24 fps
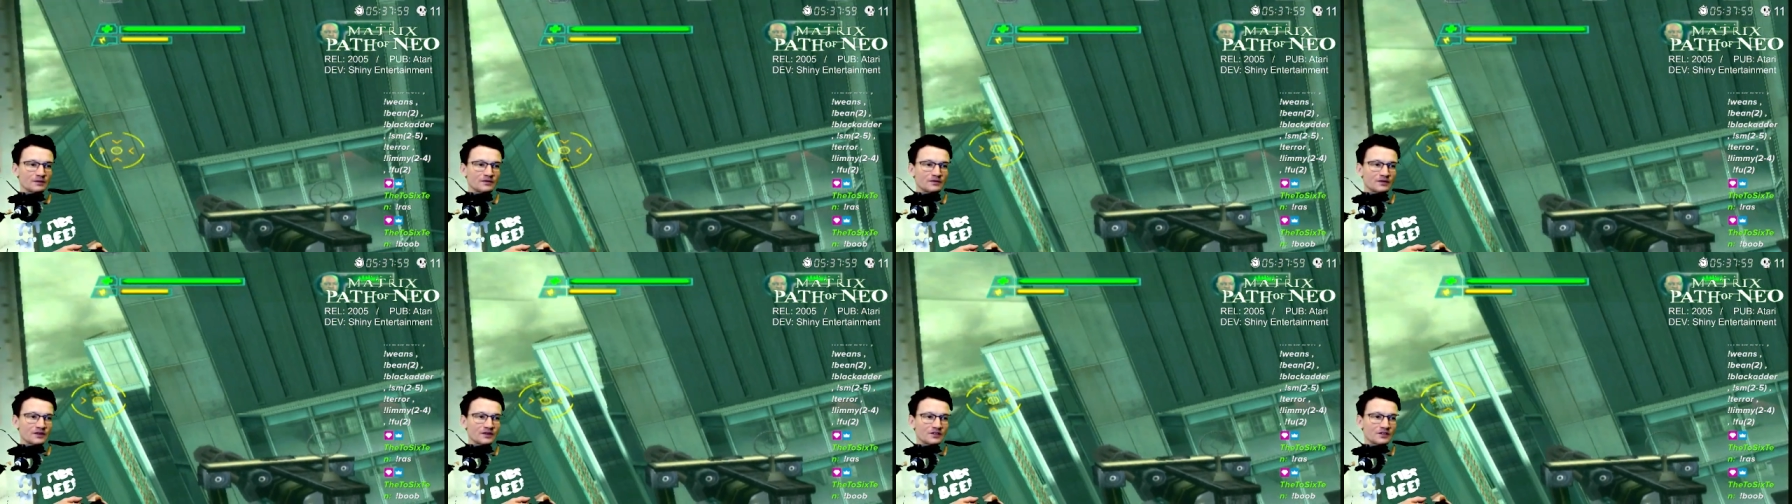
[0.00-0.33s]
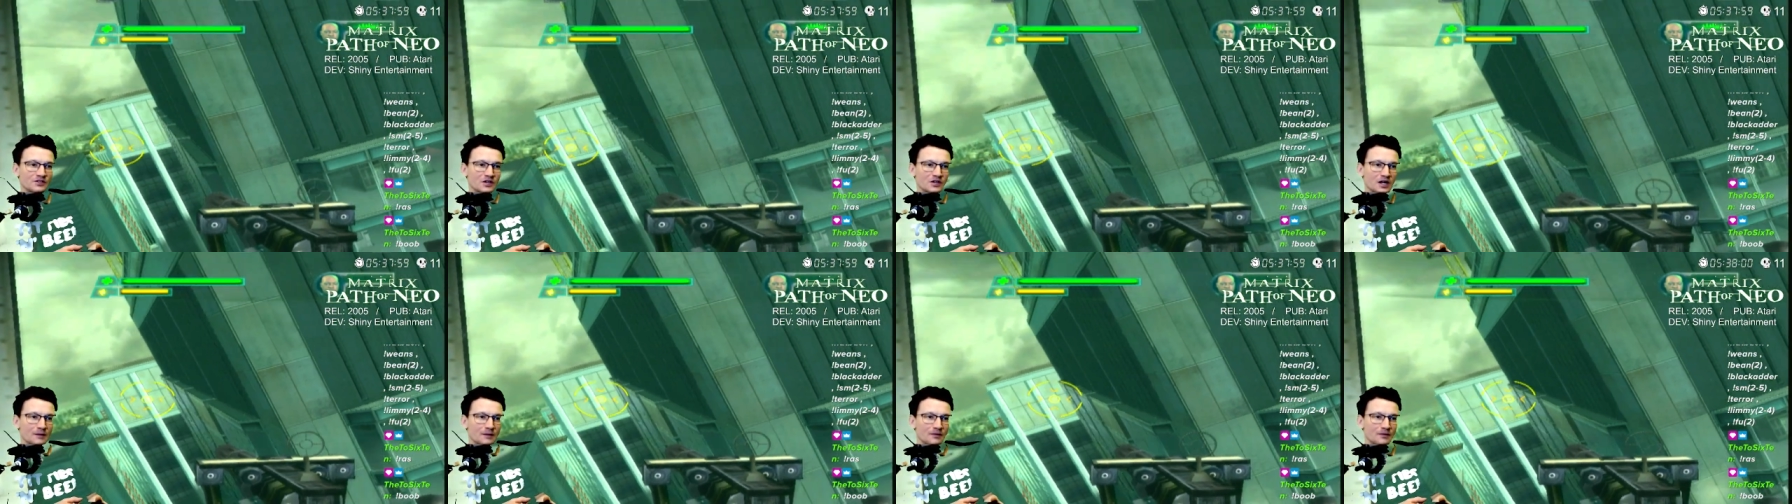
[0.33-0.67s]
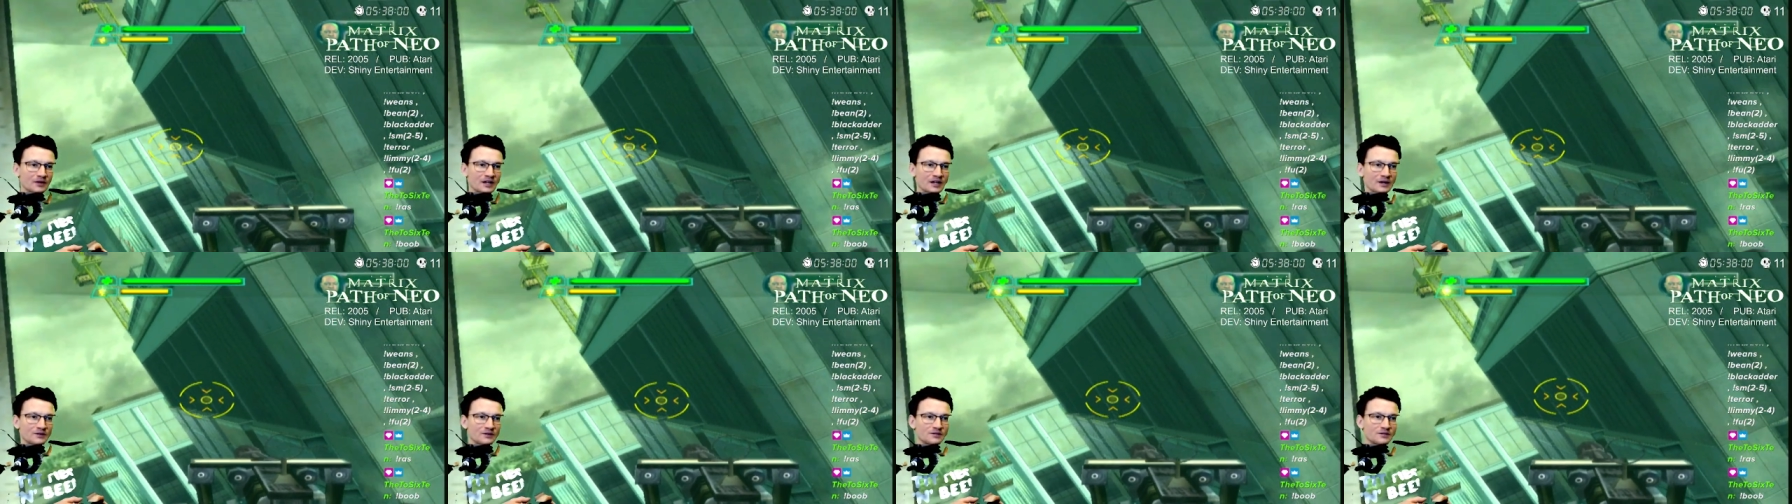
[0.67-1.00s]
for the chopper.
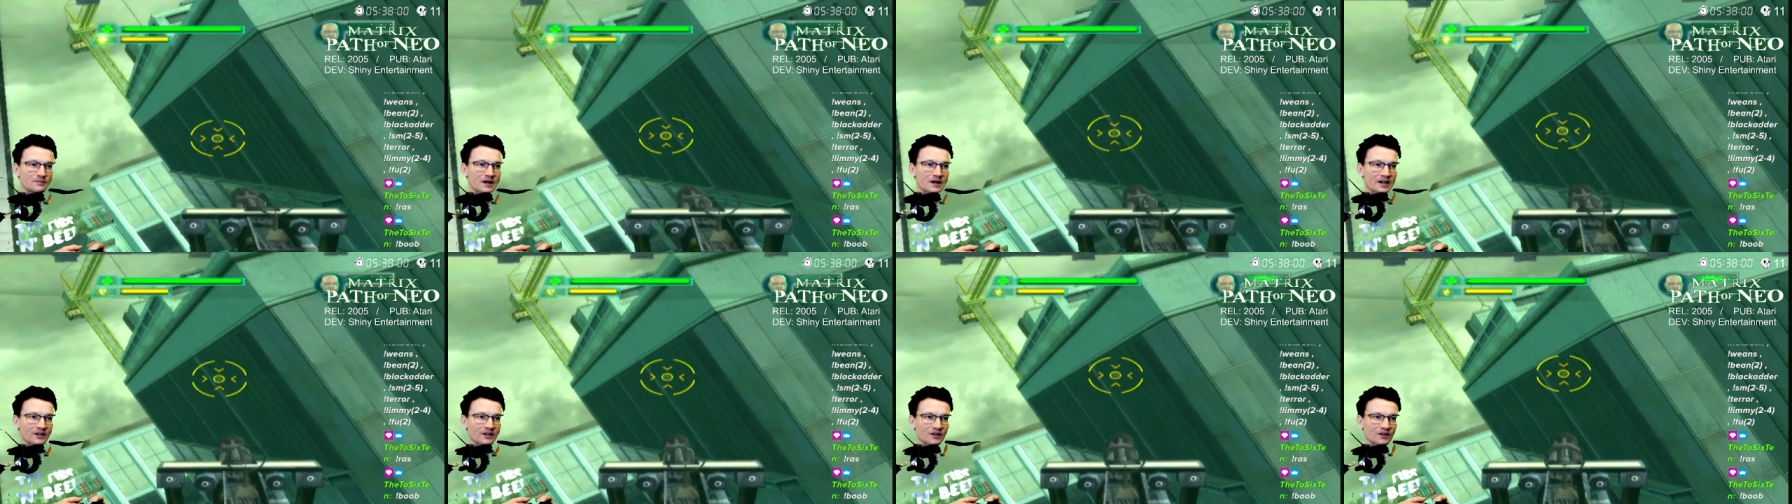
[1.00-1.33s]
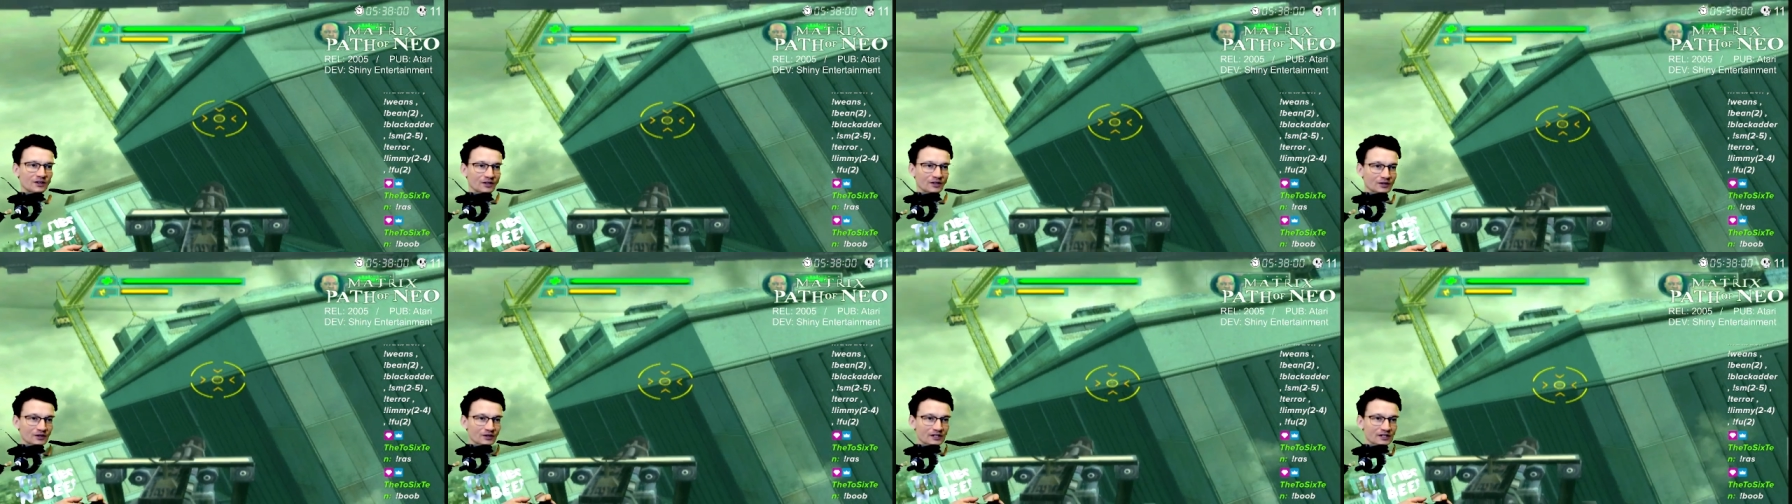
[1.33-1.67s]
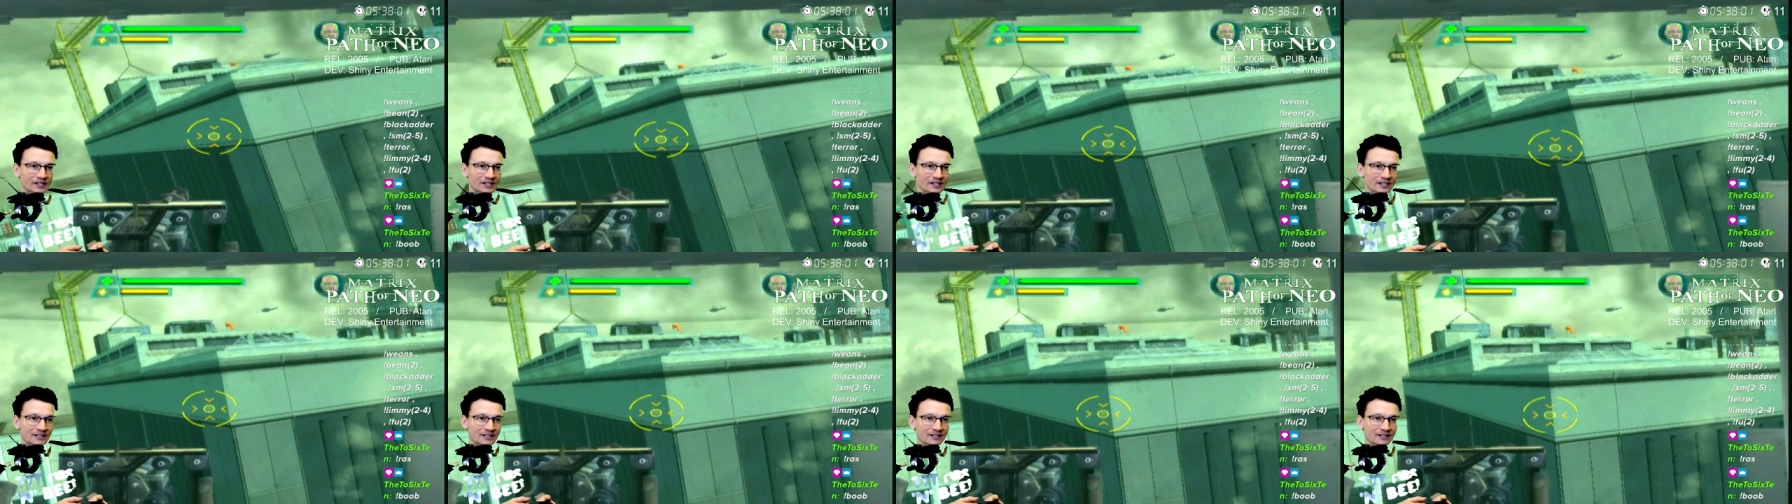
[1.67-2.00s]
Now it's back on
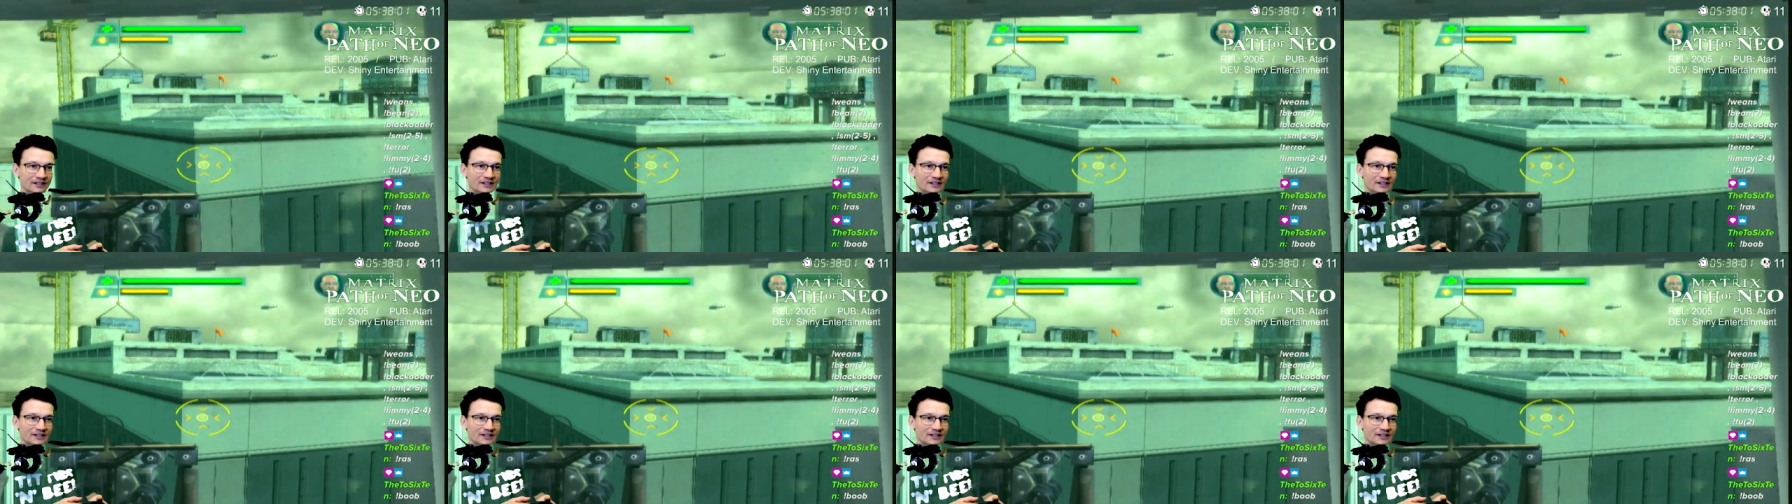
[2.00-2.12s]
green.